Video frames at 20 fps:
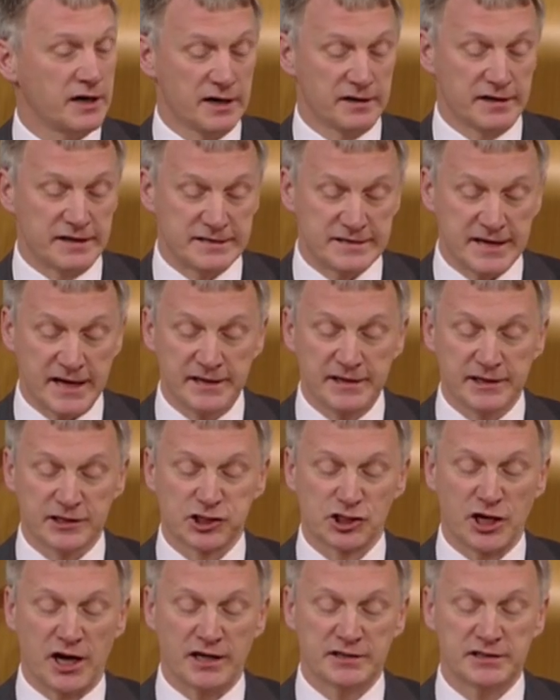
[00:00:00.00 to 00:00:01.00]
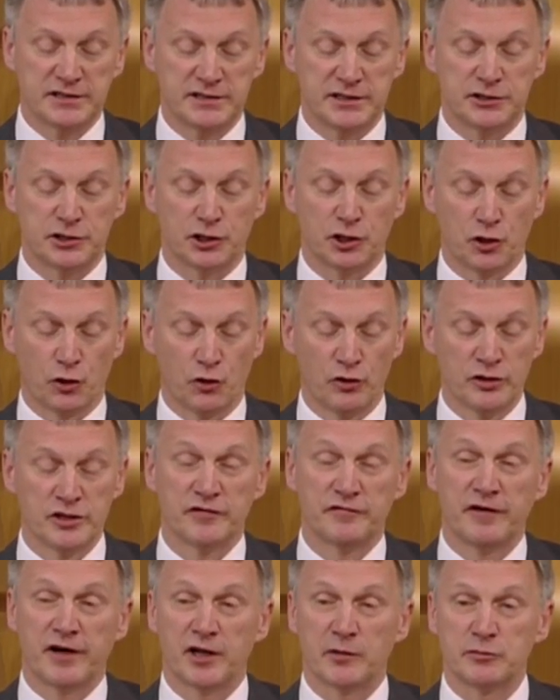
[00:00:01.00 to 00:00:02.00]
the 10-year strategy to grow and
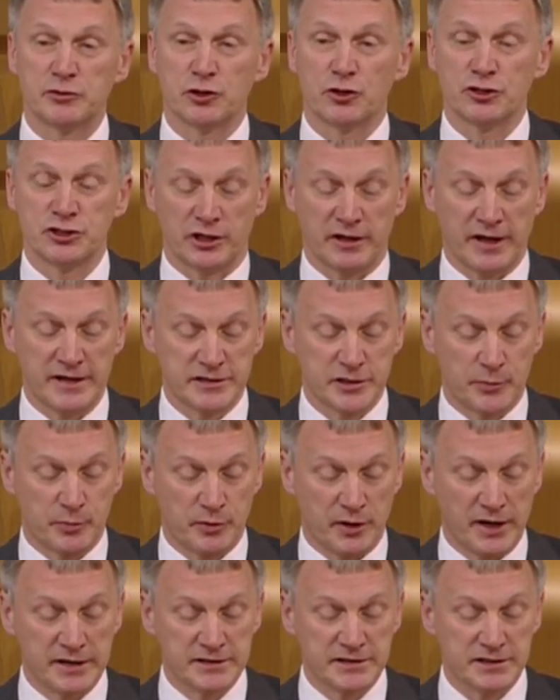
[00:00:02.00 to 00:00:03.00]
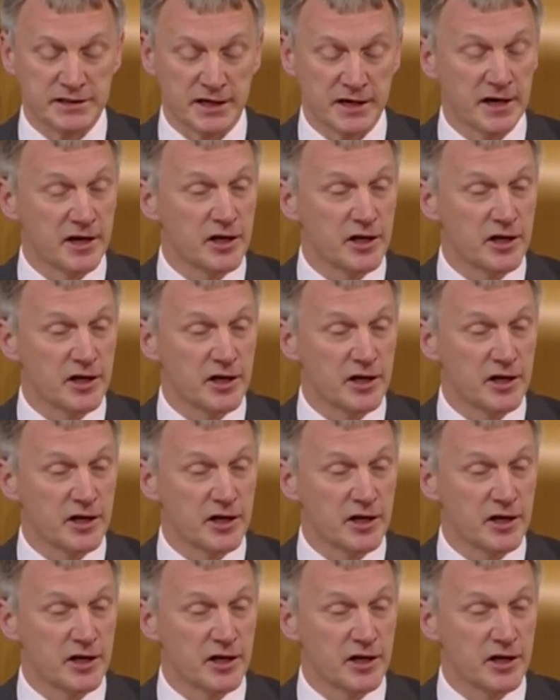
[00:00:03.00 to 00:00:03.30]
develop social enterprises,